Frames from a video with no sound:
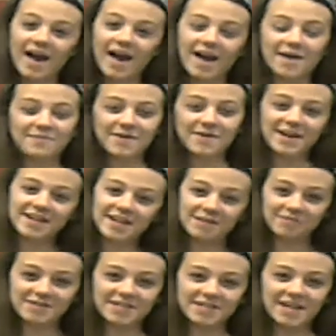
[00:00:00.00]
Hi, my
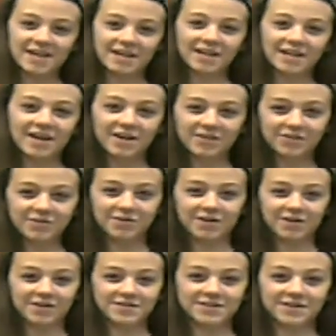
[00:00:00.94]
name is Hannah
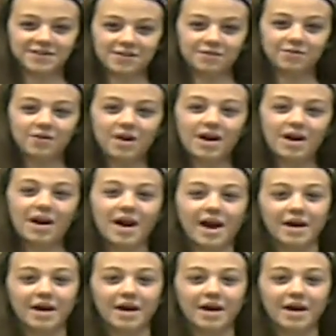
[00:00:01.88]
Calderazzo.